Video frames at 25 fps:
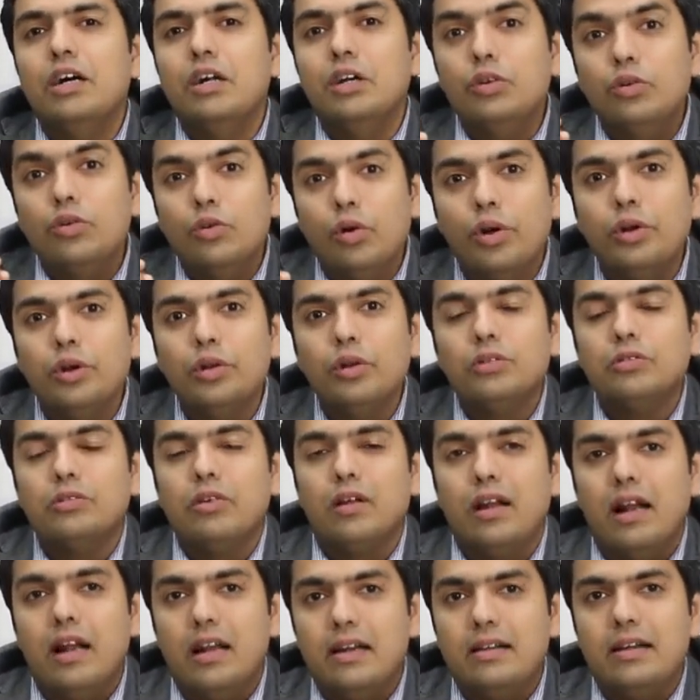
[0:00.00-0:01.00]
nodules
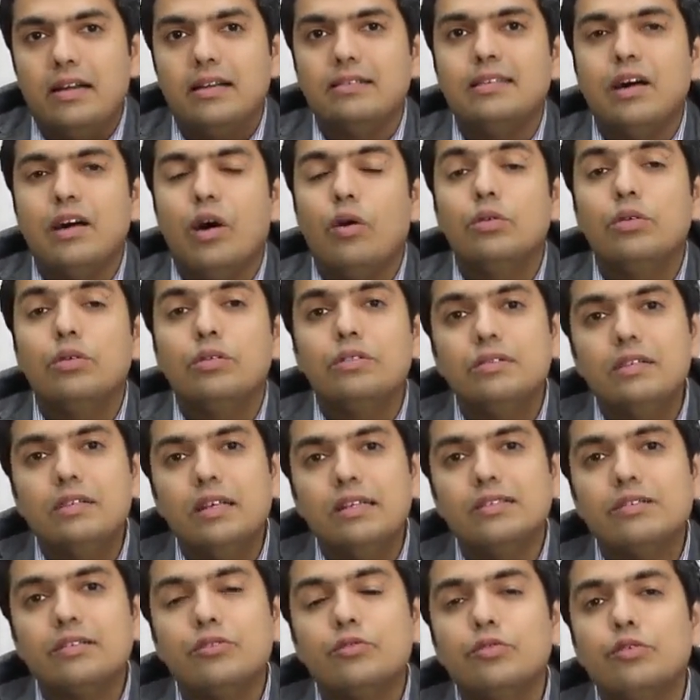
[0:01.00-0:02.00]
on ultrasound,
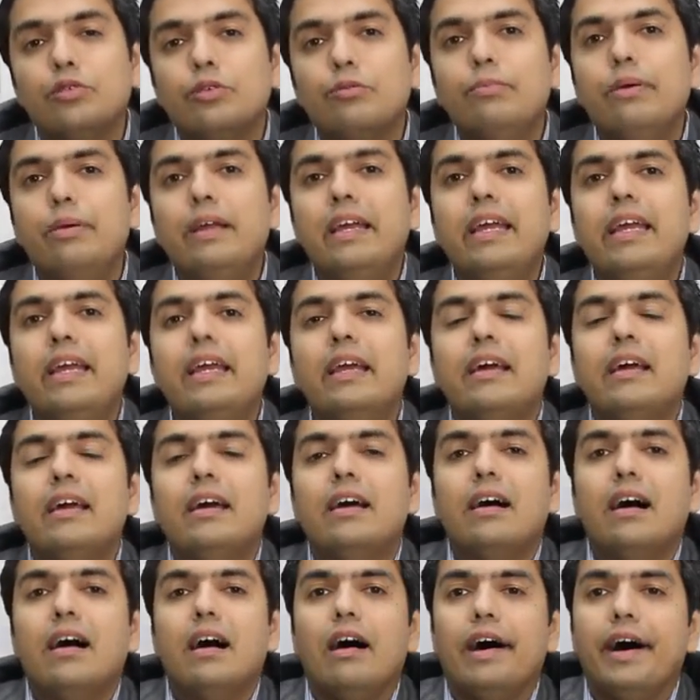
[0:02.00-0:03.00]
this could be
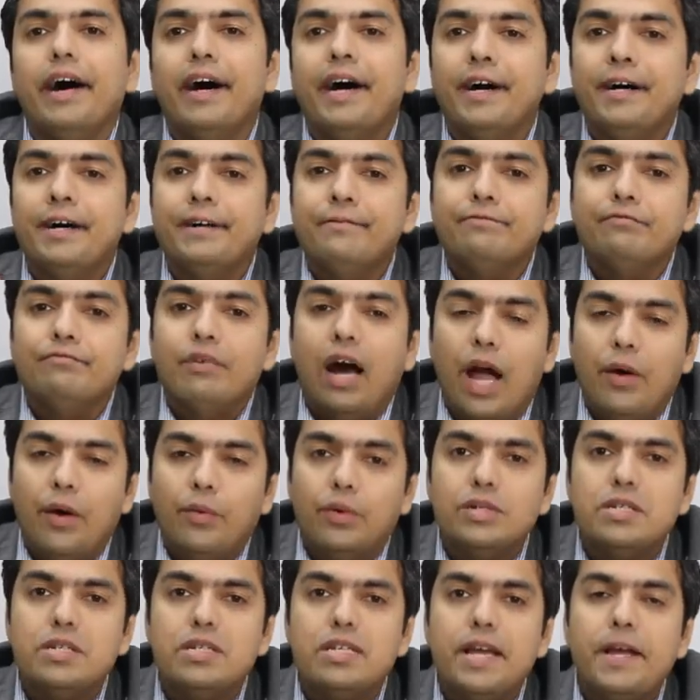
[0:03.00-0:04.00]
I
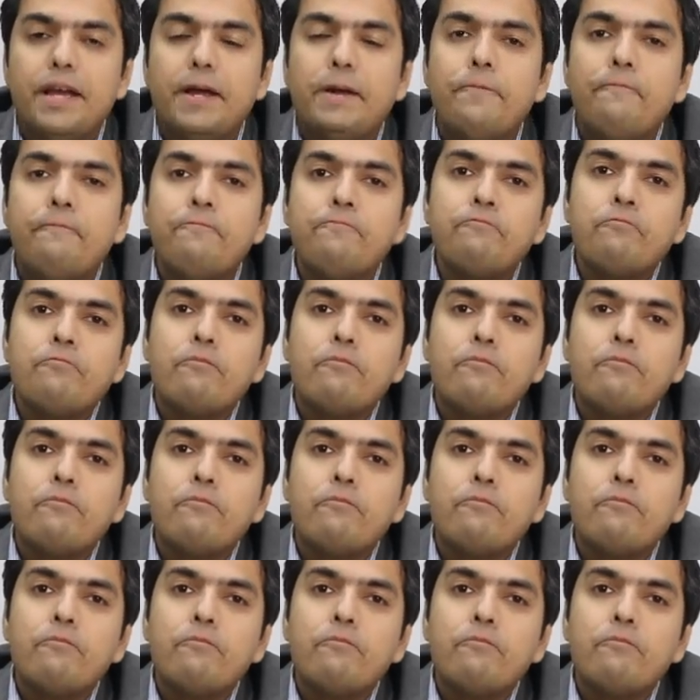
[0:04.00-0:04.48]
would say